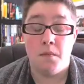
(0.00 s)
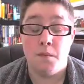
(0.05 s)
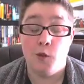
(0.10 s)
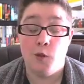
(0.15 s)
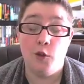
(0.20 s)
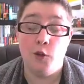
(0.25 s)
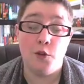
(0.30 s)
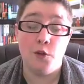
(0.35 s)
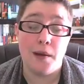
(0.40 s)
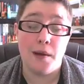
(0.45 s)

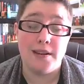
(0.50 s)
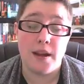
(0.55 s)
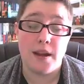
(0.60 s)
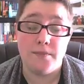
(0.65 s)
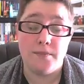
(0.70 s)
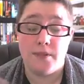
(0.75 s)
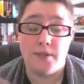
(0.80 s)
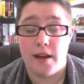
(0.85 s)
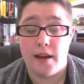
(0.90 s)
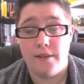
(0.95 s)
Those are my
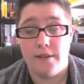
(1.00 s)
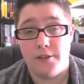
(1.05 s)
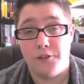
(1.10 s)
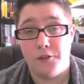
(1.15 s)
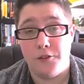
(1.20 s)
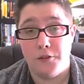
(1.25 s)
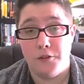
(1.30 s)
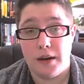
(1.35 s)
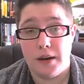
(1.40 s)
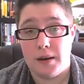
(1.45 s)
top 5
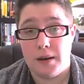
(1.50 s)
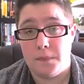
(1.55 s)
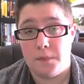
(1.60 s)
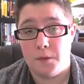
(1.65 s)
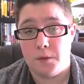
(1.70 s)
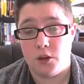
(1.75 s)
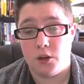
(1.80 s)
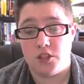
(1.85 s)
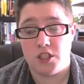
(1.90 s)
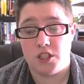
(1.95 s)
underrated
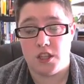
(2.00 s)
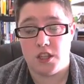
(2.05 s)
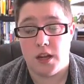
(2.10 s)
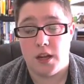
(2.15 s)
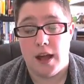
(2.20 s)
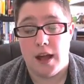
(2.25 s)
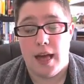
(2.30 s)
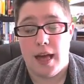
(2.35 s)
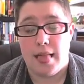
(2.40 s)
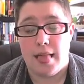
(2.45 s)
books.
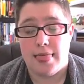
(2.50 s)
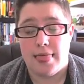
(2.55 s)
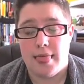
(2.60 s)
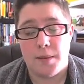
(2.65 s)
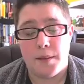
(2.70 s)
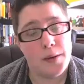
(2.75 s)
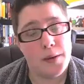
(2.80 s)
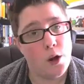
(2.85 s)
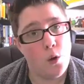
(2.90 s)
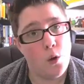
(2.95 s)

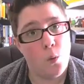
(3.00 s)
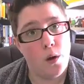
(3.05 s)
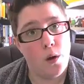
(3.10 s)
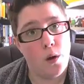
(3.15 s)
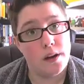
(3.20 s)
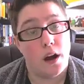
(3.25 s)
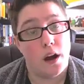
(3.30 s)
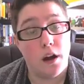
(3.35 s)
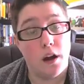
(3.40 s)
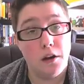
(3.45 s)
let me know
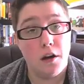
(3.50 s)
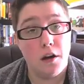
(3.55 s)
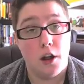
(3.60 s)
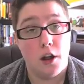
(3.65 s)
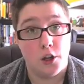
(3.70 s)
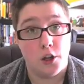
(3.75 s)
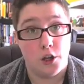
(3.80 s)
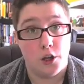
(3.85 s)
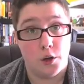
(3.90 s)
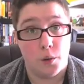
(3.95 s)
what are
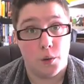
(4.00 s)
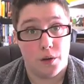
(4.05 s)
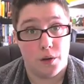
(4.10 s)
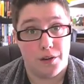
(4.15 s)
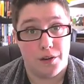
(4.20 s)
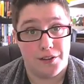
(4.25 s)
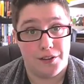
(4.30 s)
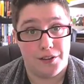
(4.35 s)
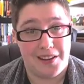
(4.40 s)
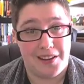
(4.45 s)

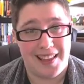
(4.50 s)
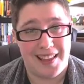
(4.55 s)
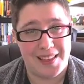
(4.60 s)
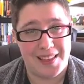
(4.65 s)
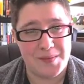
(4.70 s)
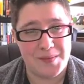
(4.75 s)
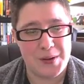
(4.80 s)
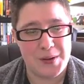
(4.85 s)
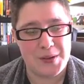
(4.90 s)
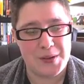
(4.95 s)
yours.
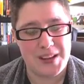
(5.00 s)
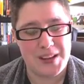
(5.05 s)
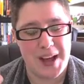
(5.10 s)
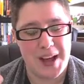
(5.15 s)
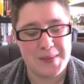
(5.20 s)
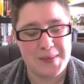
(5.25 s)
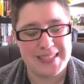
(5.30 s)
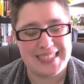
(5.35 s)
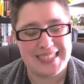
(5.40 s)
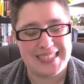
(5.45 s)
Let me know in the
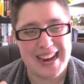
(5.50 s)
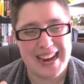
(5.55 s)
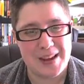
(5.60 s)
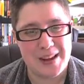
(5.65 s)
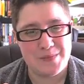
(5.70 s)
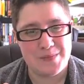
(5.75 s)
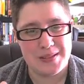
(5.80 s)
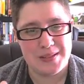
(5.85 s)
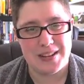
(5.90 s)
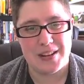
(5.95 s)
comments
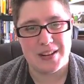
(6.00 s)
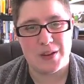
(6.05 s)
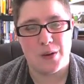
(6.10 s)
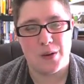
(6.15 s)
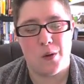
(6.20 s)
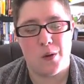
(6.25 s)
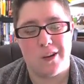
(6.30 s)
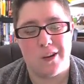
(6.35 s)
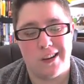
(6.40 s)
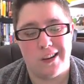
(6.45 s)
down below
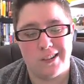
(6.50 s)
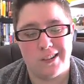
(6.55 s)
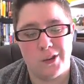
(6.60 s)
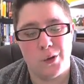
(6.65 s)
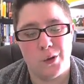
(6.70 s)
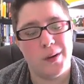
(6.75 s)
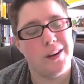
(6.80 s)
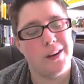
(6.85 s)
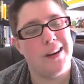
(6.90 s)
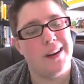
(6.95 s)
or on
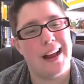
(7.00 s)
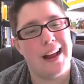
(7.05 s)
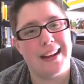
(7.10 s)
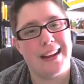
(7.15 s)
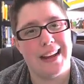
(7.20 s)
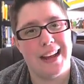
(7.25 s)
Twitter at